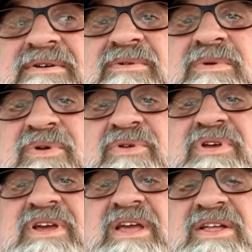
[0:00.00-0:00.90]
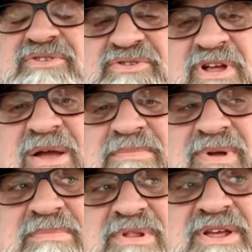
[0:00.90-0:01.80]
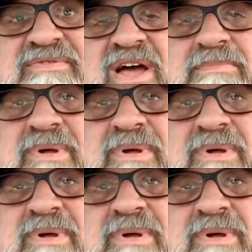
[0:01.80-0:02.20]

Well, yes, I believe that.